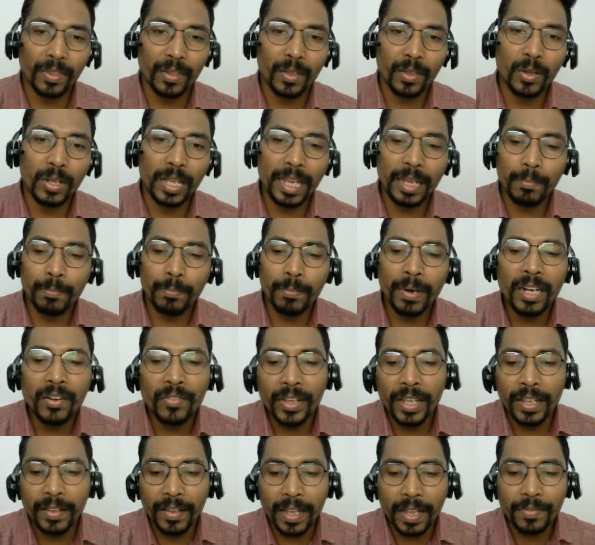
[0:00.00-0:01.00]
Okay, but
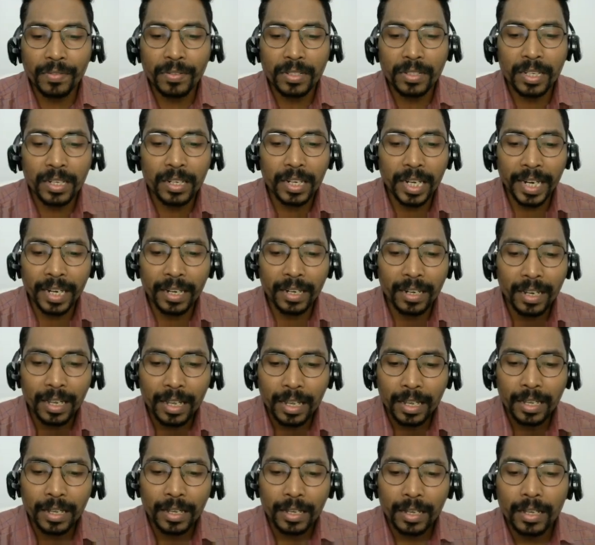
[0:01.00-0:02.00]
we have certain
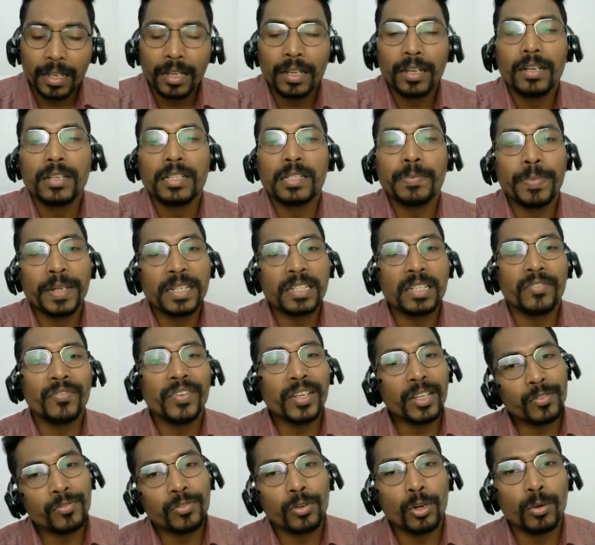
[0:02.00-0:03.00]

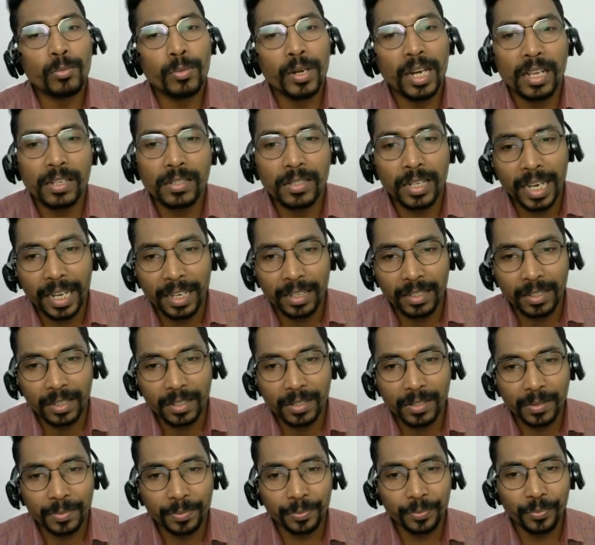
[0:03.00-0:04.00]
specific formulas like
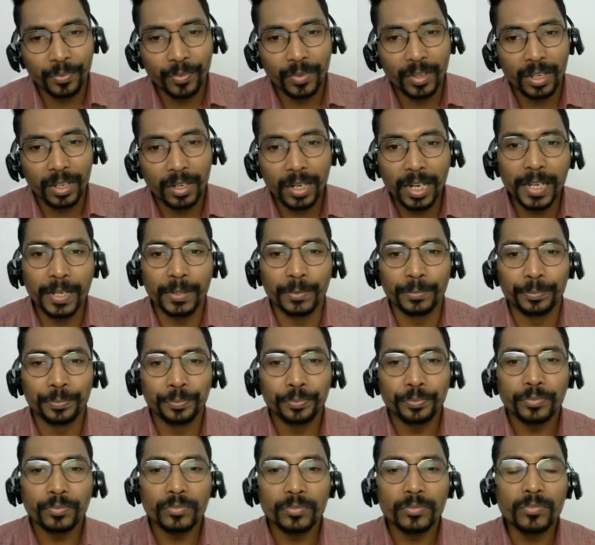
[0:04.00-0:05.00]
this. Clear?
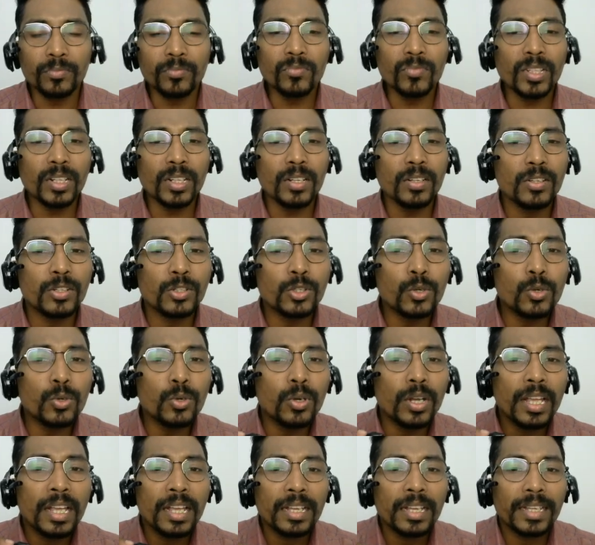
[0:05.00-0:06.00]

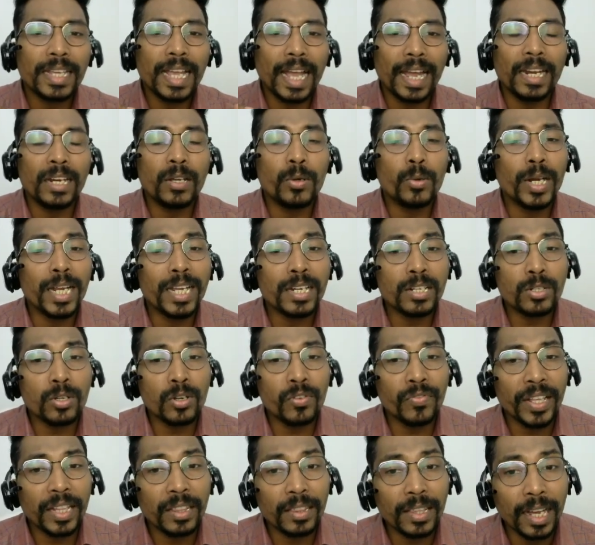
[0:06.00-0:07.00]
So calculation
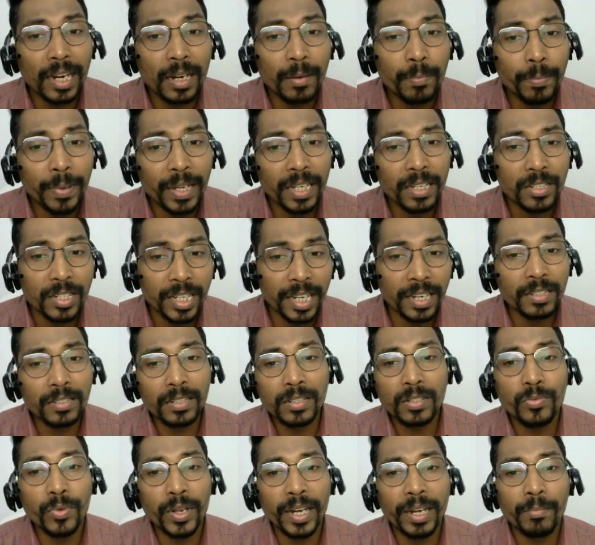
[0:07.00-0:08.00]
of enthalpy change
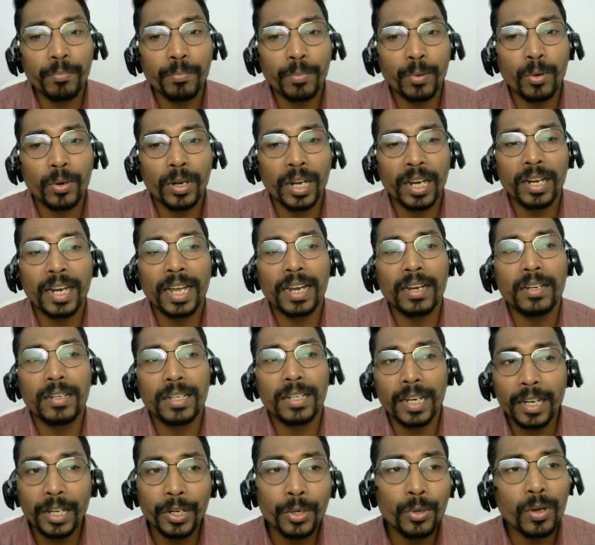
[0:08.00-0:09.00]
is very important. I'll
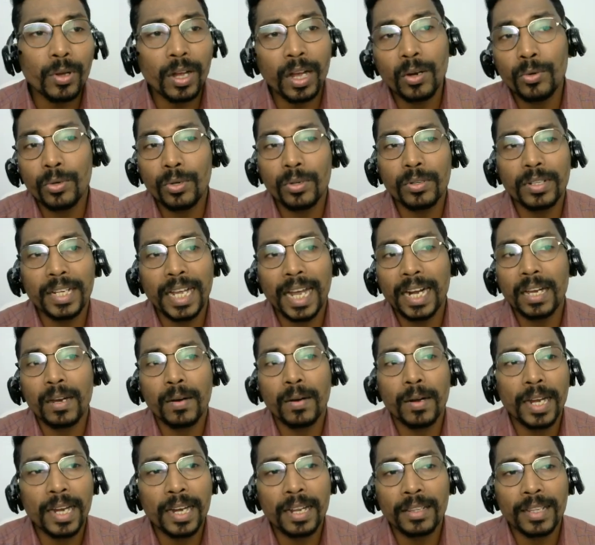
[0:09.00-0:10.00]
tell you how to
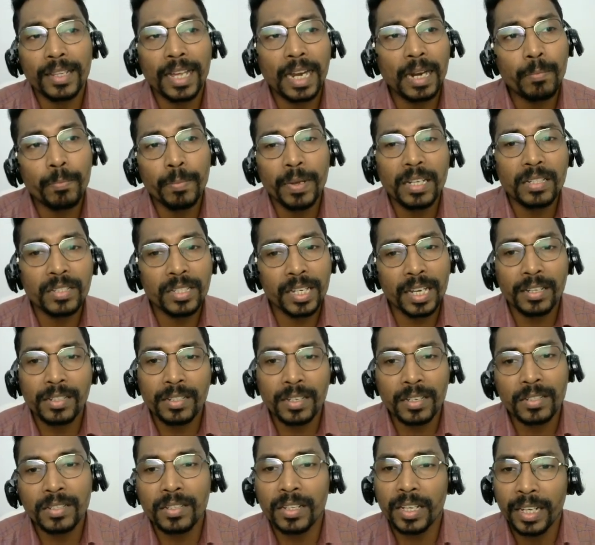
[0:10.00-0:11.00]
calculate enthalpy
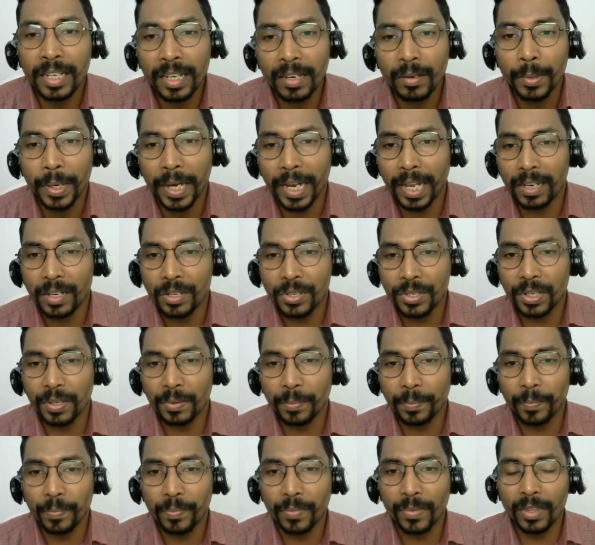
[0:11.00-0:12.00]
changes in a reaction.
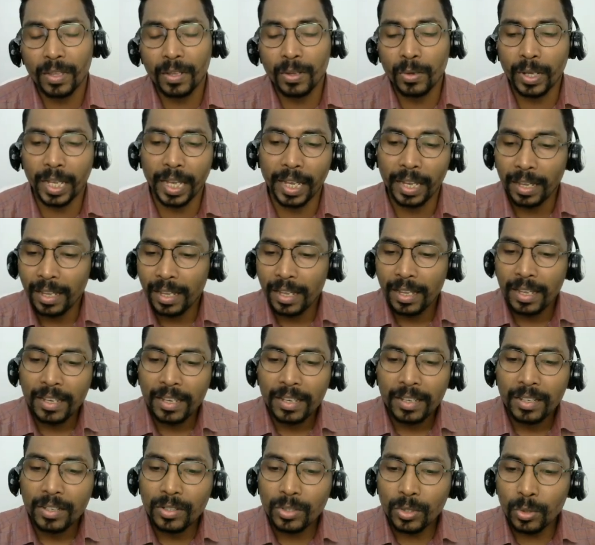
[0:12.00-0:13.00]
Okay.
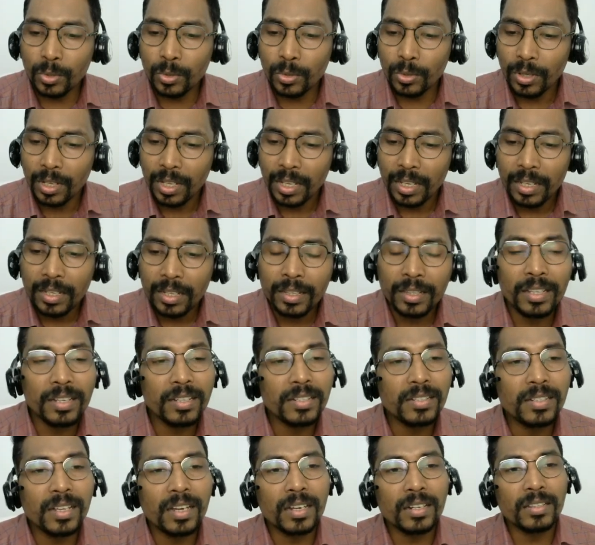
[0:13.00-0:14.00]
So
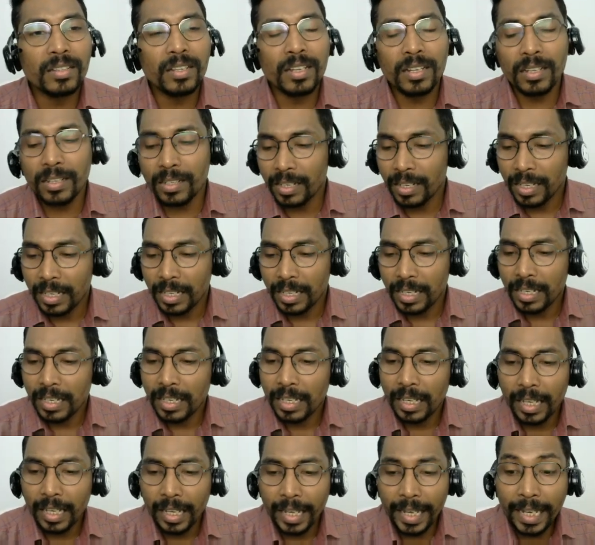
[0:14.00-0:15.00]
these are the
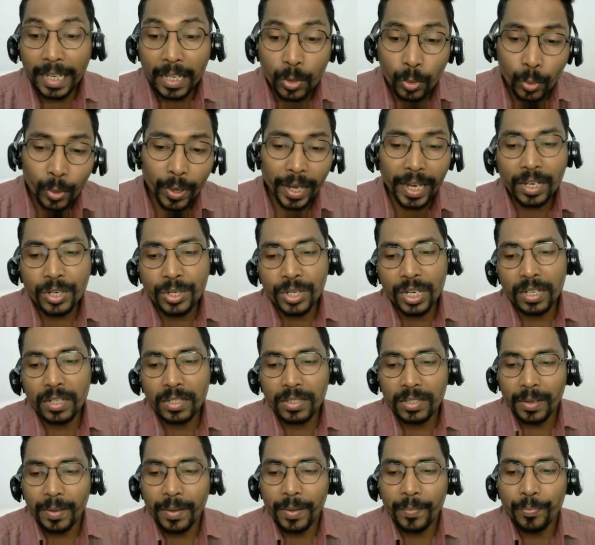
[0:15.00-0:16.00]

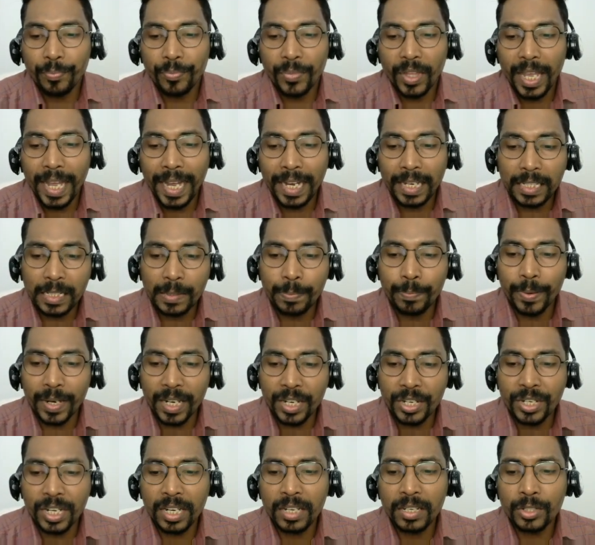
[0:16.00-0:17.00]
equations,
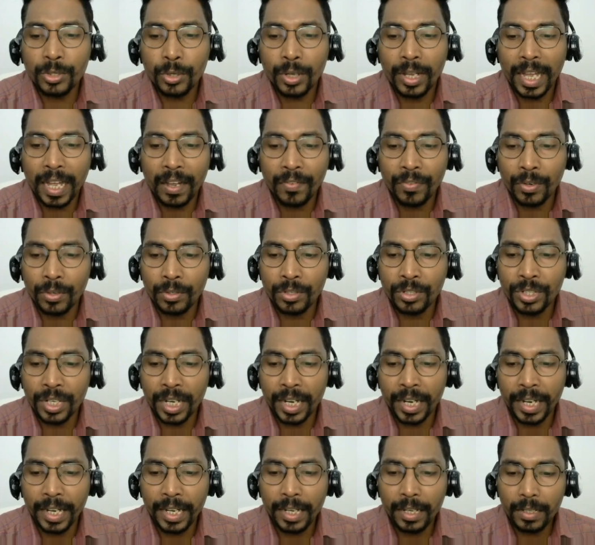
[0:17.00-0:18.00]
expressions you have to
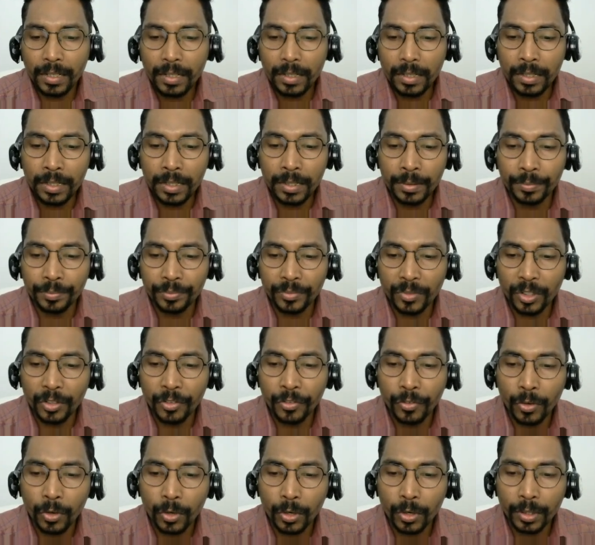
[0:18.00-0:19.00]
study
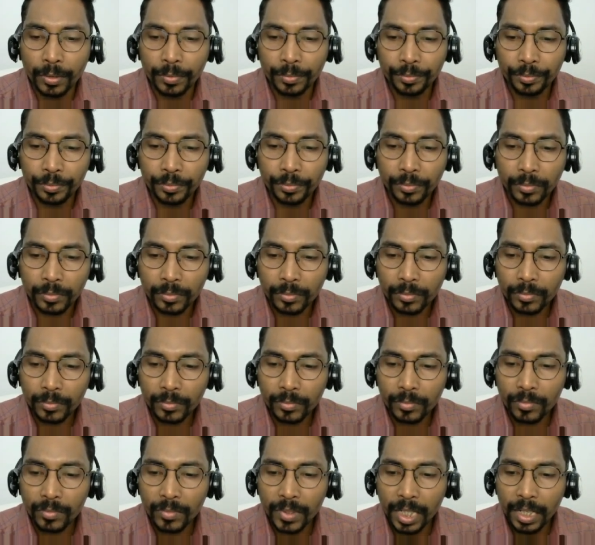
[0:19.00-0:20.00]
for
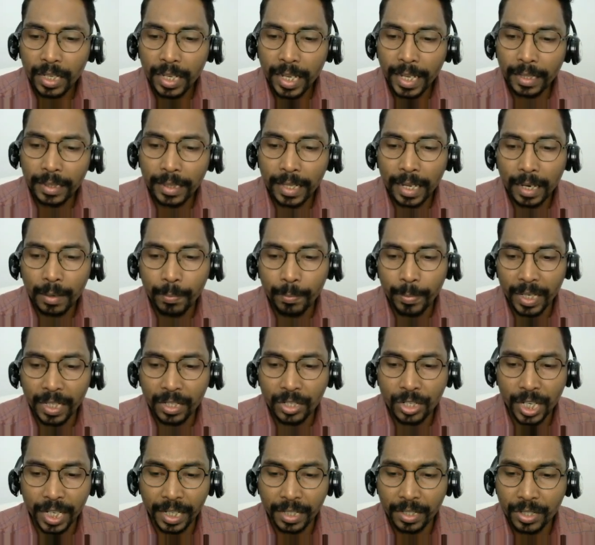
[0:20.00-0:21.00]
enthalpy
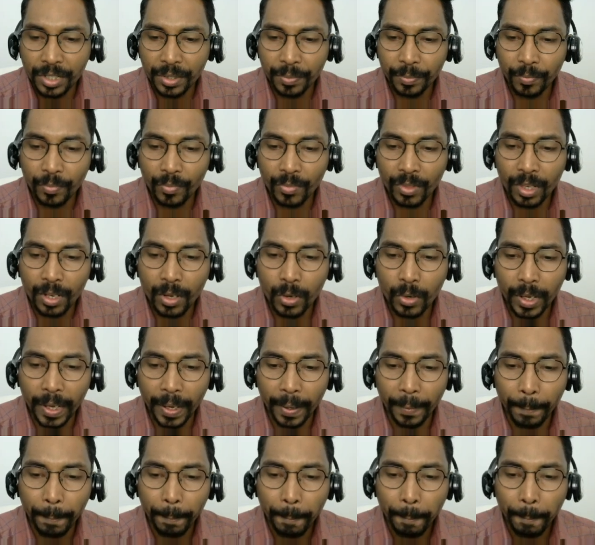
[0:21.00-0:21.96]
change. Okay.